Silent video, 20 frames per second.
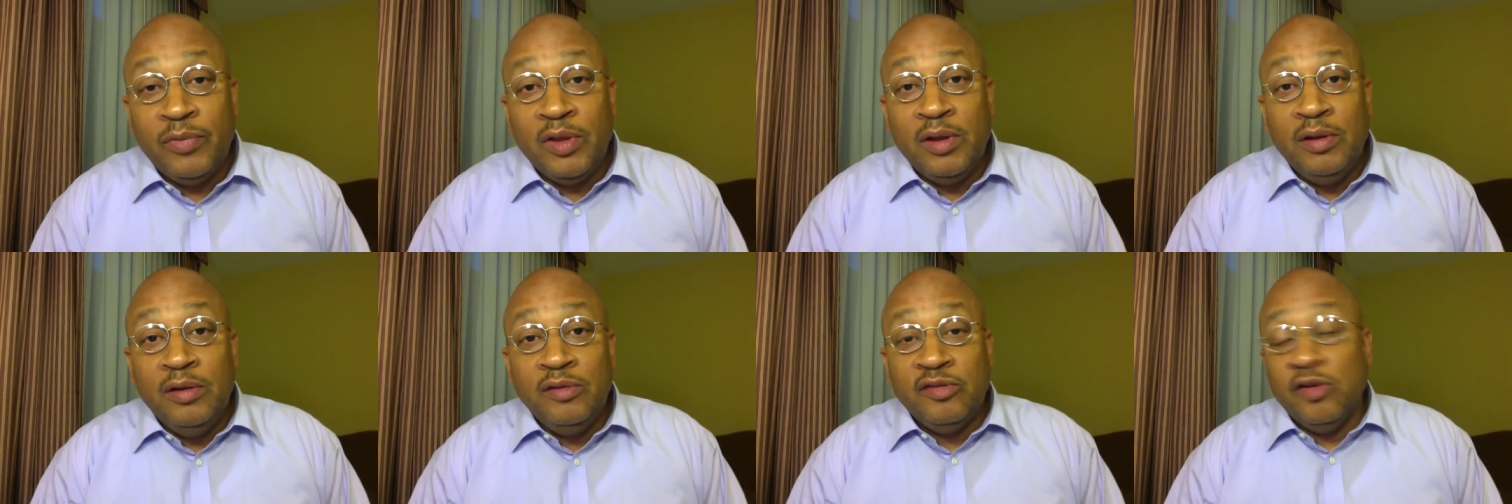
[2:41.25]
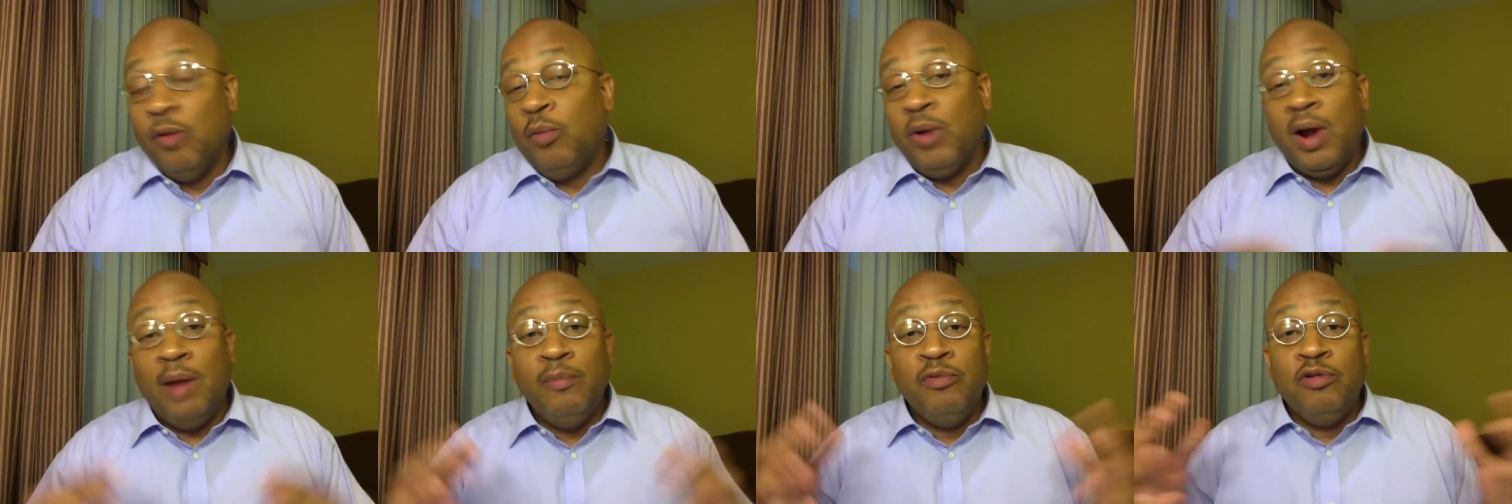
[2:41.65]
So
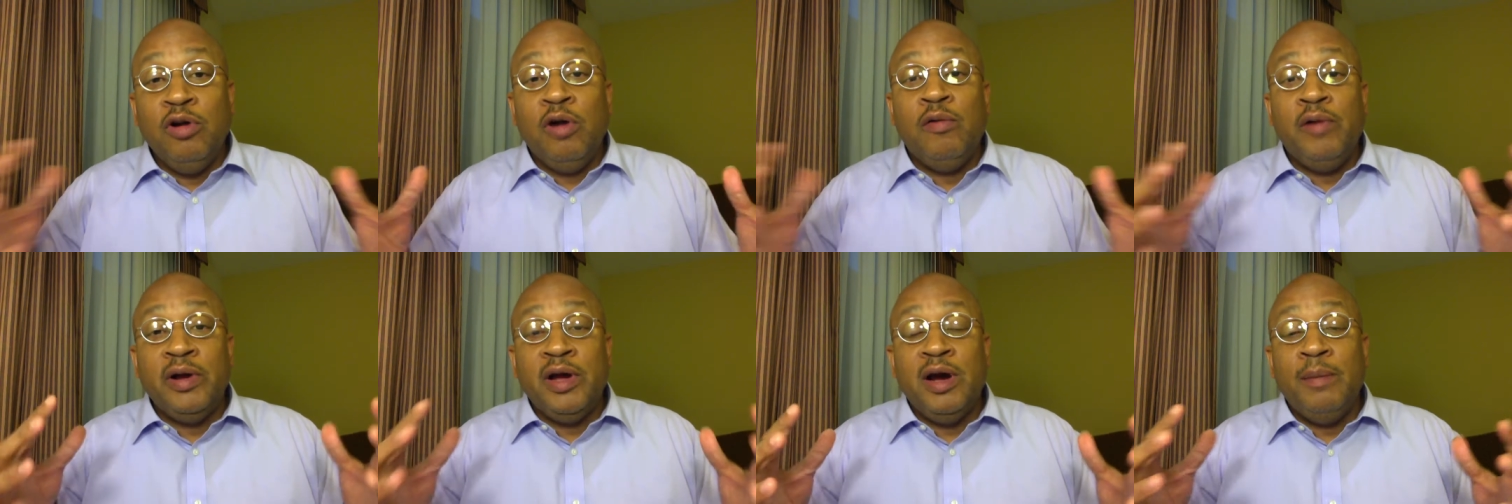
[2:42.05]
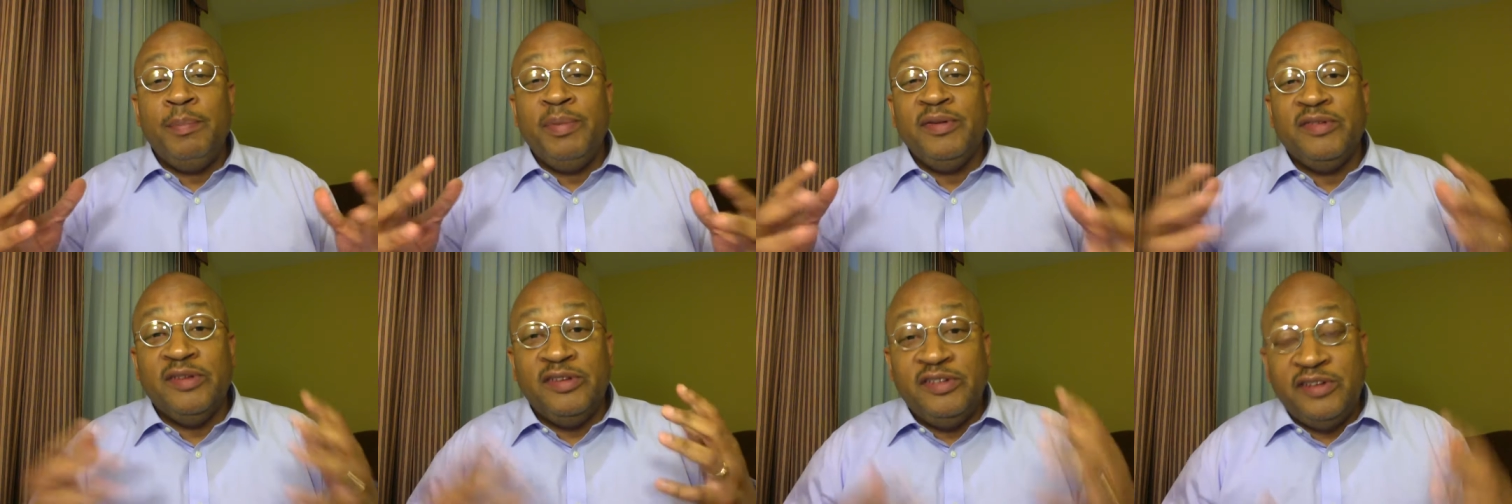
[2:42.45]
when I'm growing up
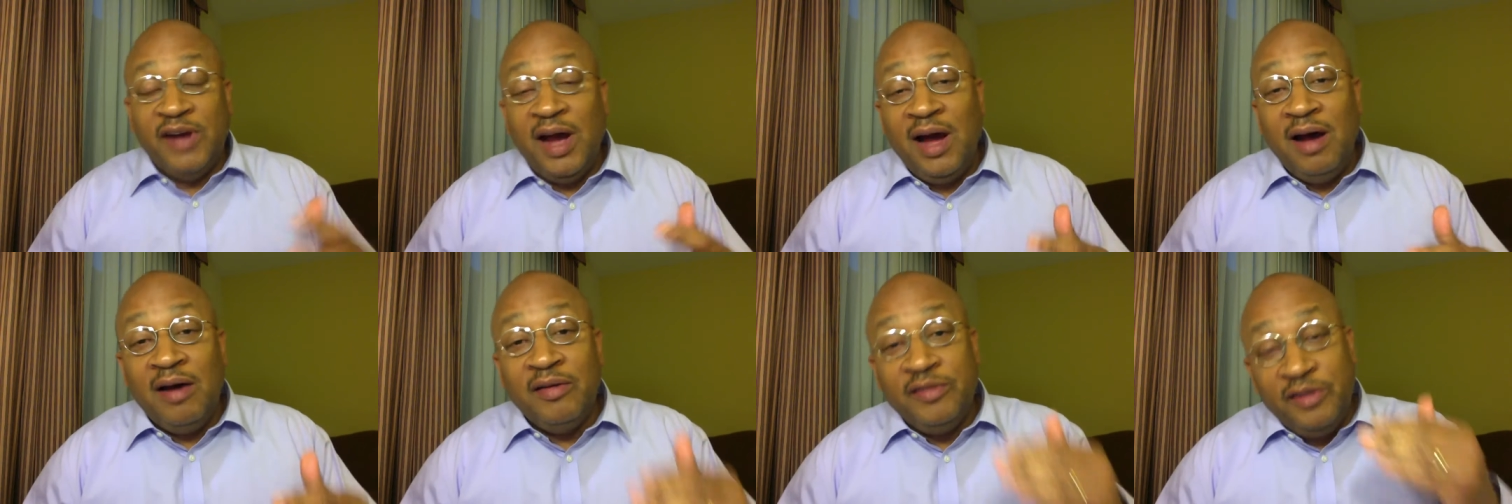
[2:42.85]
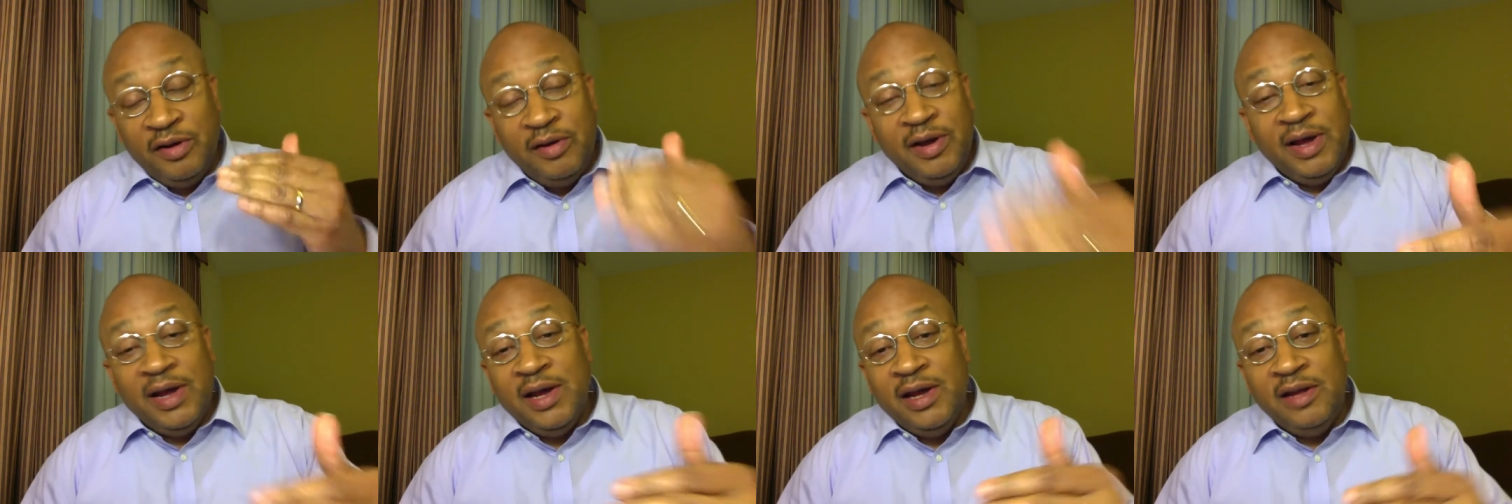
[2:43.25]
as a child,
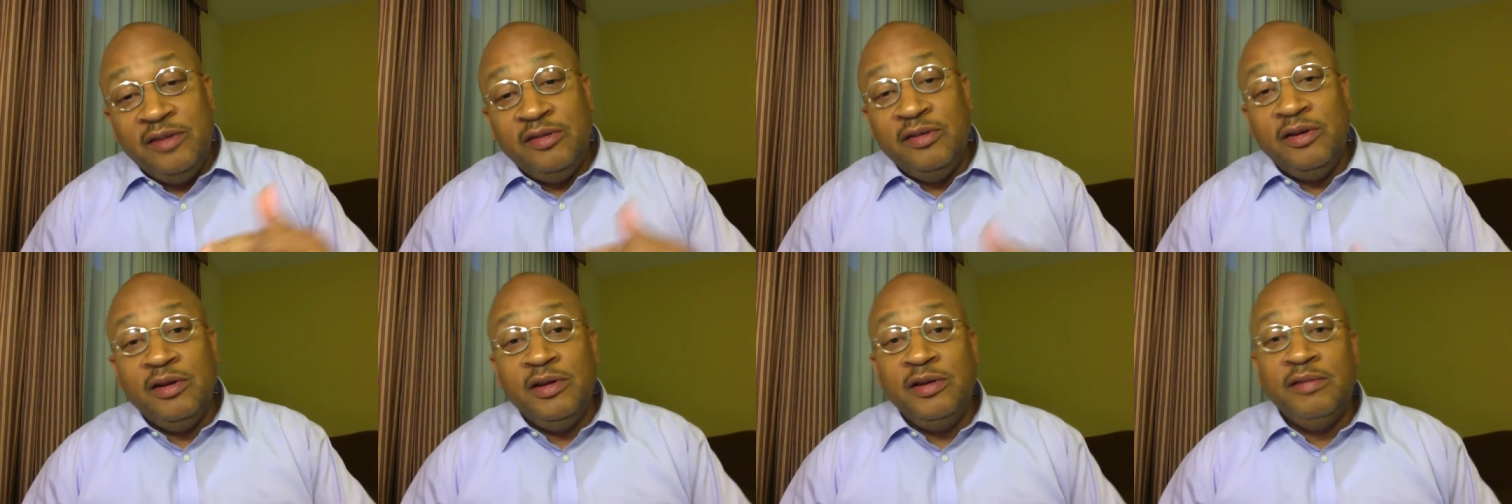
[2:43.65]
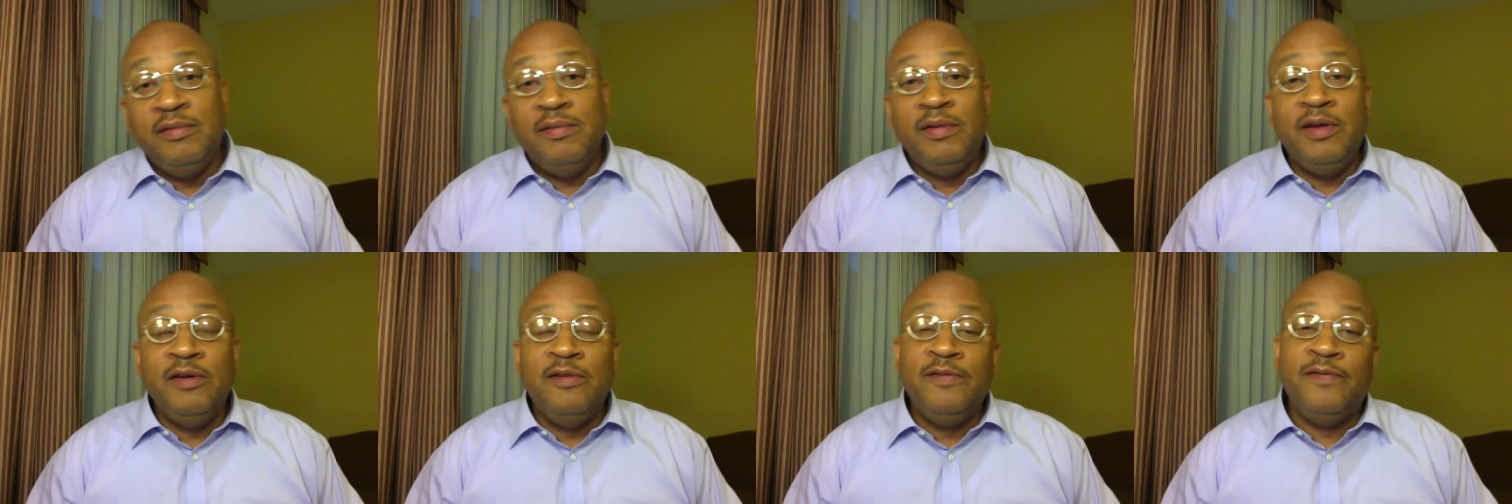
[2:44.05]
your age, you
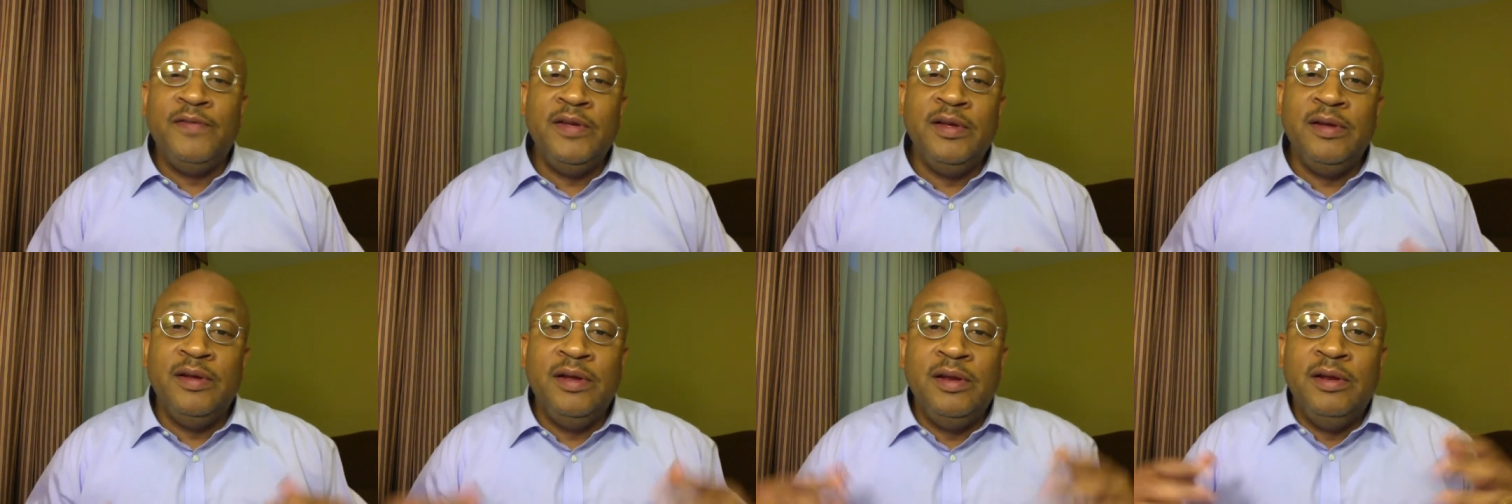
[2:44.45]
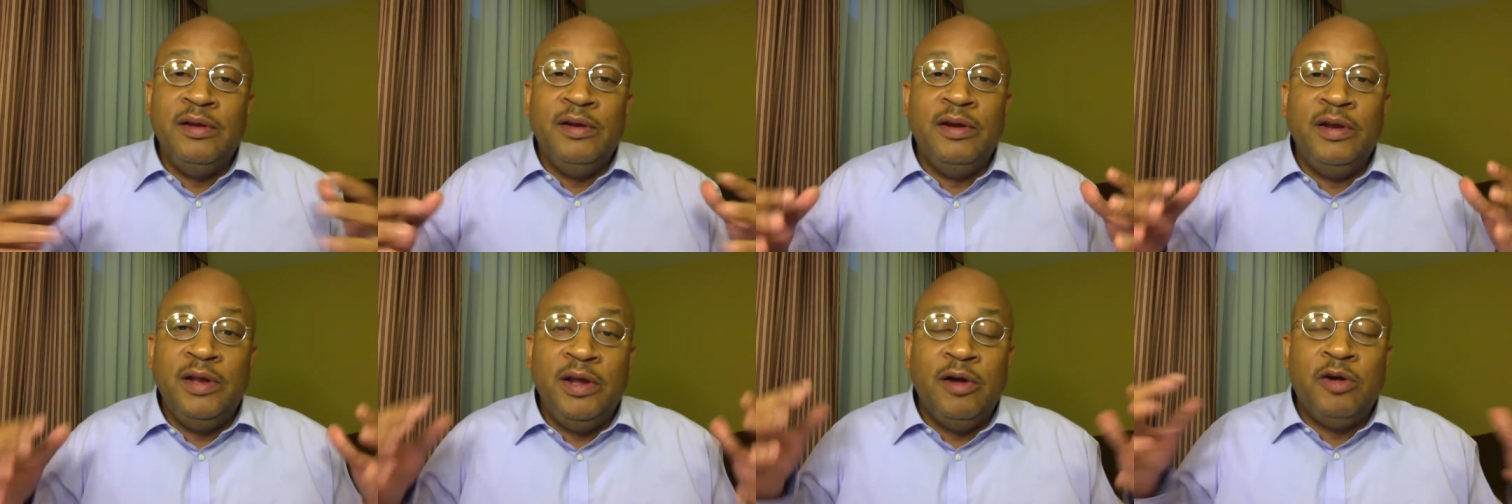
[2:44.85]
hear
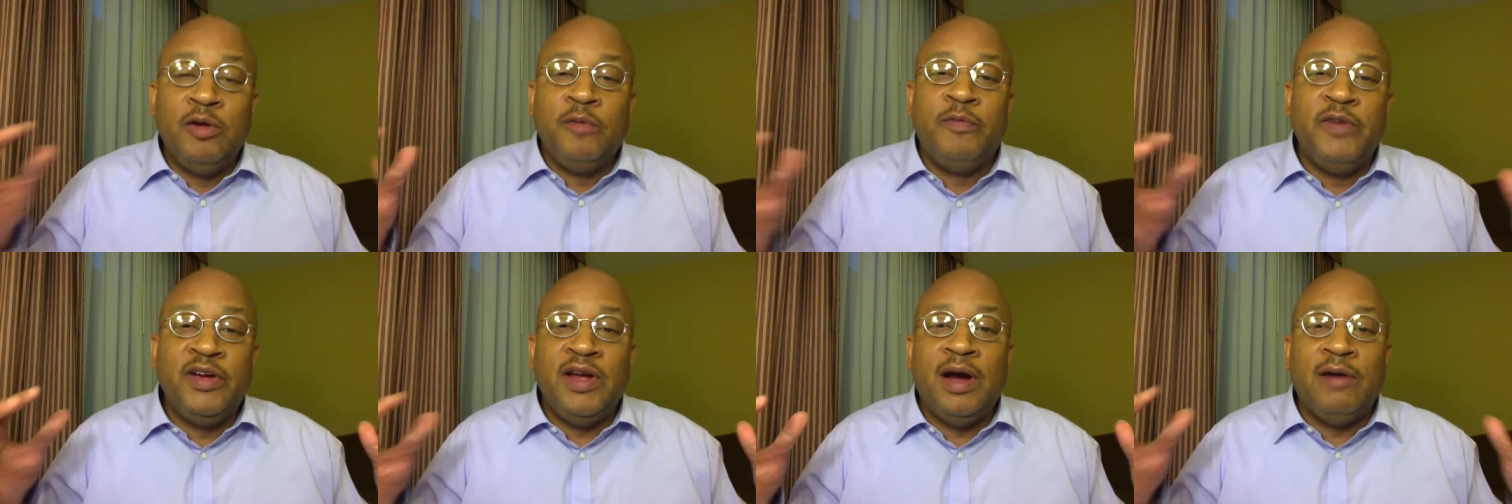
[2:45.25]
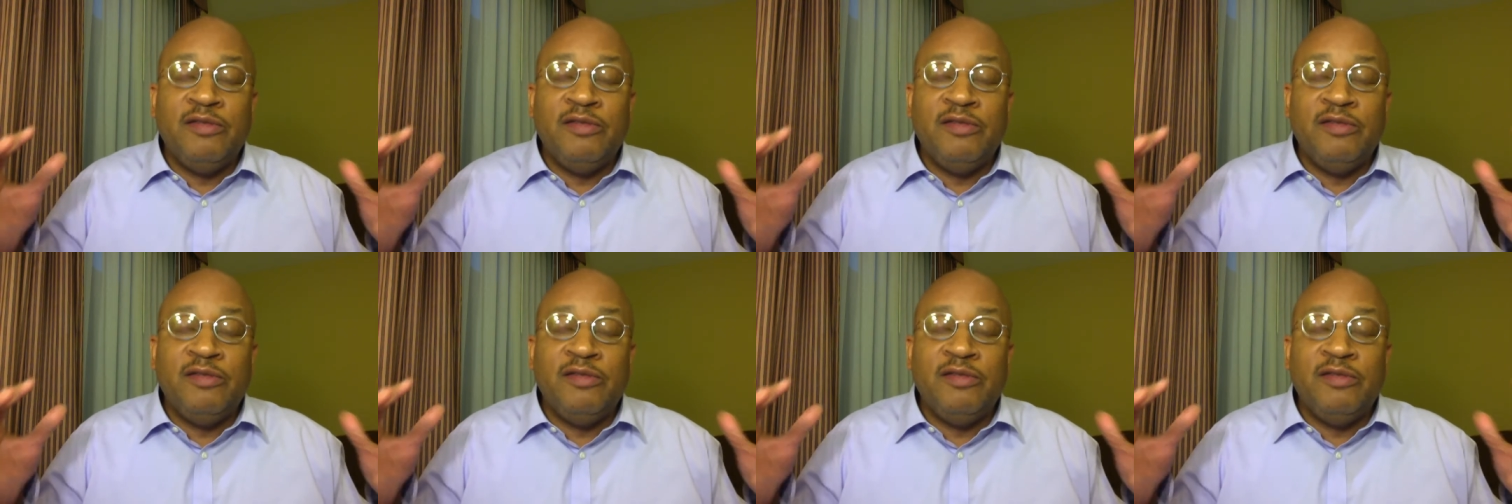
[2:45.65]
the young figure.